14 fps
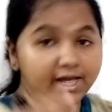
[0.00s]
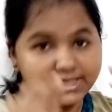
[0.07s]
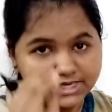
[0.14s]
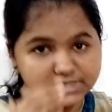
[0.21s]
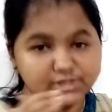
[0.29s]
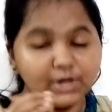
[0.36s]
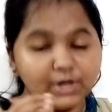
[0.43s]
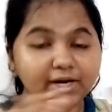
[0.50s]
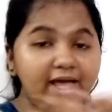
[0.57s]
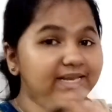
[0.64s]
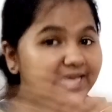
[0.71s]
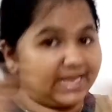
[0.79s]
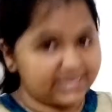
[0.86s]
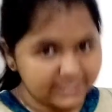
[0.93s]
is not
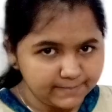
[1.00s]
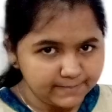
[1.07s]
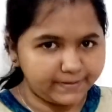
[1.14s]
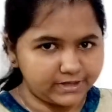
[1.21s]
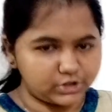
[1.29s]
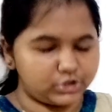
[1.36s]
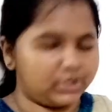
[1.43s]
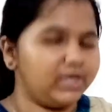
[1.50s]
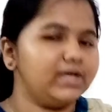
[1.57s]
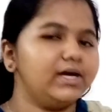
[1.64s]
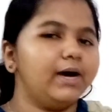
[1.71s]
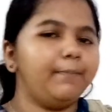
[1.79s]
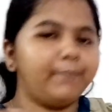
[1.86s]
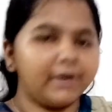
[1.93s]
at any pressure,
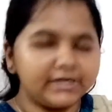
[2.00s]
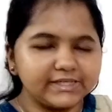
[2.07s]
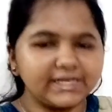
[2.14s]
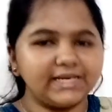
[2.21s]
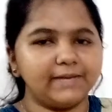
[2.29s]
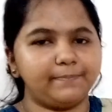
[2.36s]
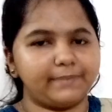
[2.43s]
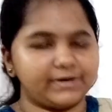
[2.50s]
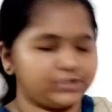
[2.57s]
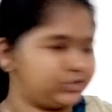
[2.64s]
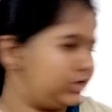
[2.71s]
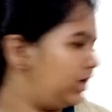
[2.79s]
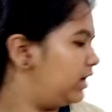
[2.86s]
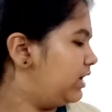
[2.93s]
a particular
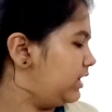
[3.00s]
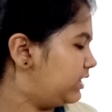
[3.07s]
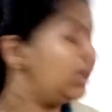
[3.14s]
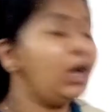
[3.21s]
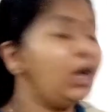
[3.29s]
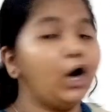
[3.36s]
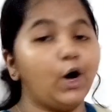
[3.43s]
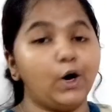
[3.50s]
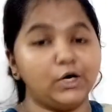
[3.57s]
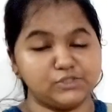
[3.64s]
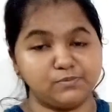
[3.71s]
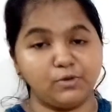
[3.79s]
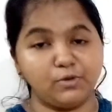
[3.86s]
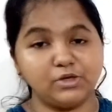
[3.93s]
pressure. The
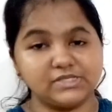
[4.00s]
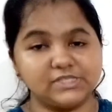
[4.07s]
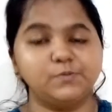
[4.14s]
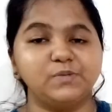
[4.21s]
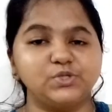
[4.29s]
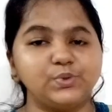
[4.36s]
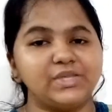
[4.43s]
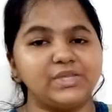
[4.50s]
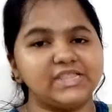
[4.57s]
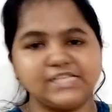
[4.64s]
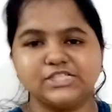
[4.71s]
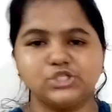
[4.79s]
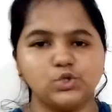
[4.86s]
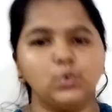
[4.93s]
osmosis between
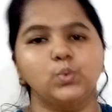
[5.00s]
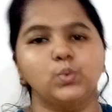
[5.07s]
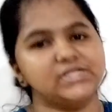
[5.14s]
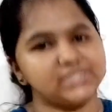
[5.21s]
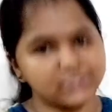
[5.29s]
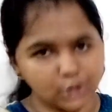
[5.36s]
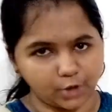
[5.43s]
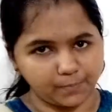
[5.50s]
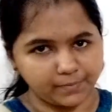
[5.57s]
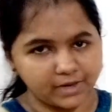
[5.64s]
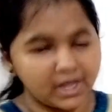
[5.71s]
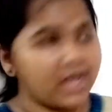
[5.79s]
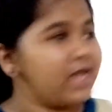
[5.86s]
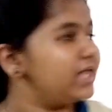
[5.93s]
these two would stop.
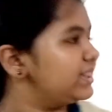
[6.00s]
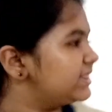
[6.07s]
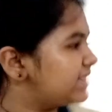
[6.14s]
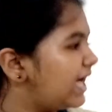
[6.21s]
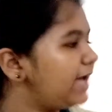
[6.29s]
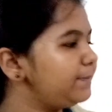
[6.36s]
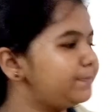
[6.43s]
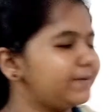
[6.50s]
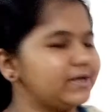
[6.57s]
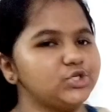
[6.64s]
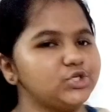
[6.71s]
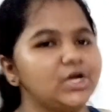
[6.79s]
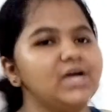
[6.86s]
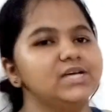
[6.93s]
That
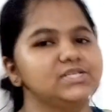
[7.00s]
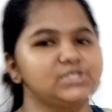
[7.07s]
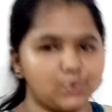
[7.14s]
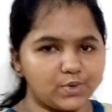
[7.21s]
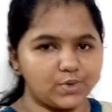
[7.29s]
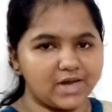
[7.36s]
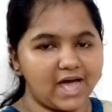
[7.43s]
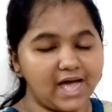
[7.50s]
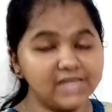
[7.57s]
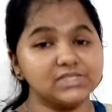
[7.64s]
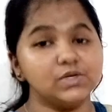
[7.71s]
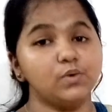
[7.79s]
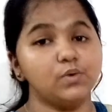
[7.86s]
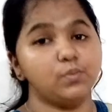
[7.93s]
pressure is known
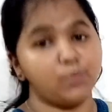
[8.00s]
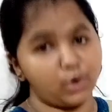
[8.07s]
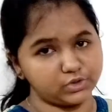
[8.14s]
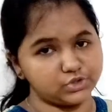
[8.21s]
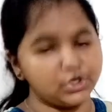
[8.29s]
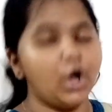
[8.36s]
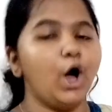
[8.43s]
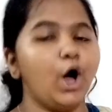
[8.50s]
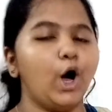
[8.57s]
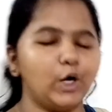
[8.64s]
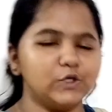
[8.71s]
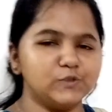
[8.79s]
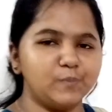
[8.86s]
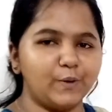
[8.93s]
as what?
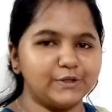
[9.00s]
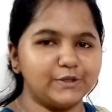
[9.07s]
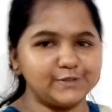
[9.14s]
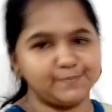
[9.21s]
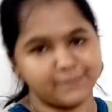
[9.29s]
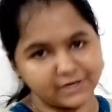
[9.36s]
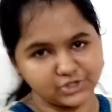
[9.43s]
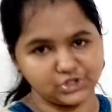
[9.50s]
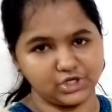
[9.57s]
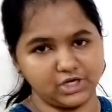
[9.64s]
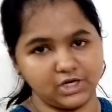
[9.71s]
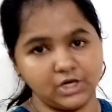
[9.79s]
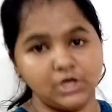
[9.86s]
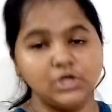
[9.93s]
Osmotic pressure.
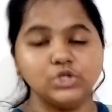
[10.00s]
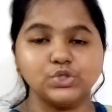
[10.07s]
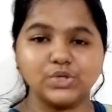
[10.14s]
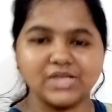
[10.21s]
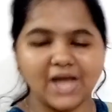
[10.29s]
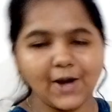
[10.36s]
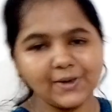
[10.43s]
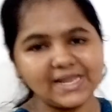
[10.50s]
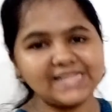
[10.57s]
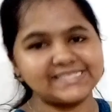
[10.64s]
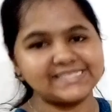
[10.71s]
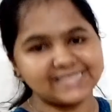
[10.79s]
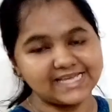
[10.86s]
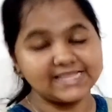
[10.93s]
So now let's
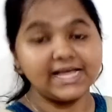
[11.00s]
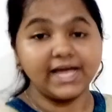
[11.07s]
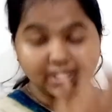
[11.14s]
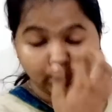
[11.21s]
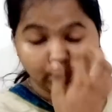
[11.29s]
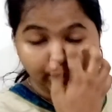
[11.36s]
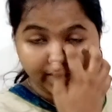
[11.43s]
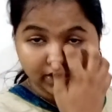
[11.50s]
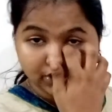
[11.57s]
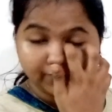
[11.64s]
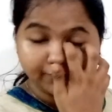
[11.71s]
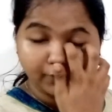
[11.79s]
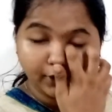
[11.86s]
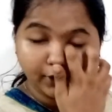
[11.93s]
see the equation
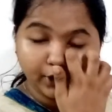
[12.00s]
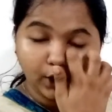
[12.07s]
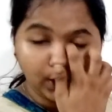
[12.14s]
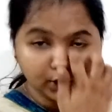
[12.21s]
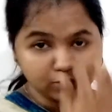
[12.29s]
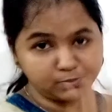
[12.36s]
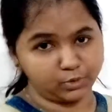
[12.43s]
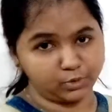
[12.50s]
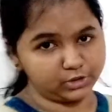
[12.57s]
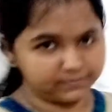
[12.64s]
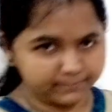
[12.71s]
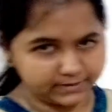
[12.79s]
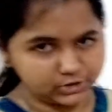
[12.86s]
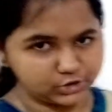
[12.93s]
for osmotic
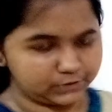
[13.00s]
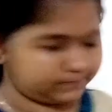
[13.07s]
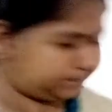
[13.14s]
pressure.